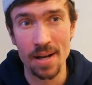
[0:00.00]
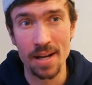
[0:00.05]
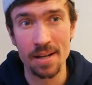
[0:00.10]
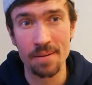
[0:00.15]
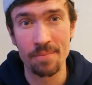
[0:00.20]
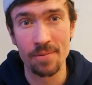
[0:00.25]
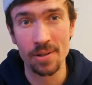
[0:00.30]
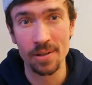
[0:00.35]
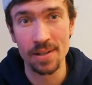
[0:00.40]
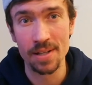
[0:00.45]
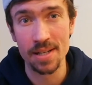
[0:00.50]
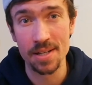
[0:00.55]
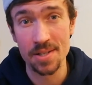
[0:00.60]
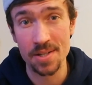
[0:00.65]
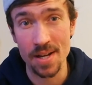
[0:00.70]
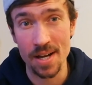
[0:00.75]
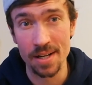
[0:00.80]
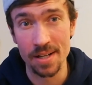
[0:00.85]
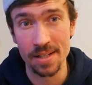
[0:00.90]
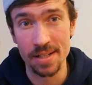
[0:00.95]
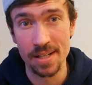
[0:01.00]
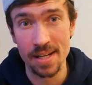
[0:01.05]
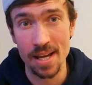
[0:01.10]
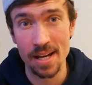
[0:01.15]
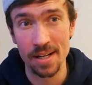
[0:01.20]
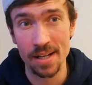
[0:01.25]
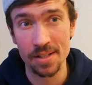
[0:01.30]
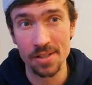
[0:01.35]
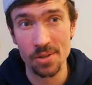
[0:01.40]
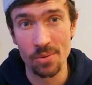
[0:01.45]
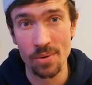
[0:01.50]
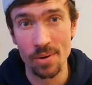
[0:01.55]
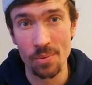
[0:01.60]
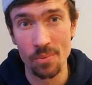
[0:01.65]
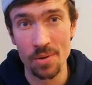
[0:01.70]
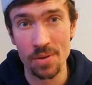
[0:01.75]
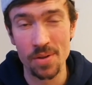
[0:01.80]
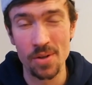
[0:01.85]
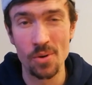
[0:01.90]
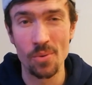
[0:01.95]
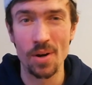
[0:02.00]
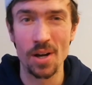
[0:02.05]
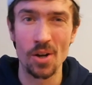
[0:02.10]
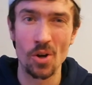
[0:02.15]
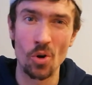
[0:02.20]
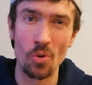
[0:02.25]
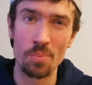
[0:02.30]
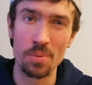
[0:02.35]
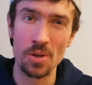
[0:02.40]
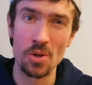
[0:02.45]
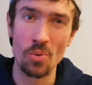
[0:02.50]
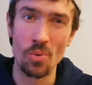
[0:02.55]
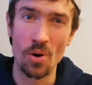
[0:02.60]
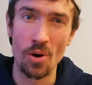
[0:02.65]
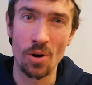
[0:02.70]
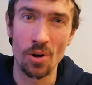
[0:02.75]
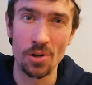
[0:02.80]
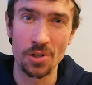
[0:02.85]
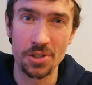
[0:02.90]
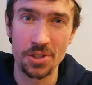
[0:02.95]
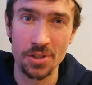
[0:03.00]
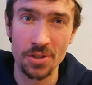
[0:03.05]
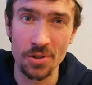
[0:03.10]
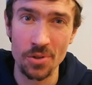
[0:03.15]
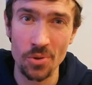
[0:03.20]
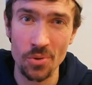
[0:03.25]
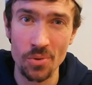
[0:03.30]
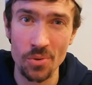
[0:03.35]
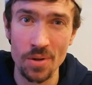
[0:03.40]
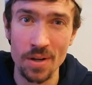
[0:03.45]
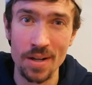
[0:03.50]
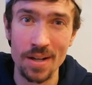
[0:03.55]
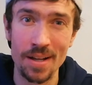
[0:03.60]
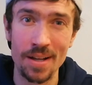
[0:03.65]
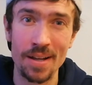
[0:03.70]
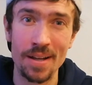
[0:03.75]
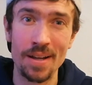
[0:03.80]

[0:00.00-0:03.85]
but I am really excited to get into it with you. I hope you are too.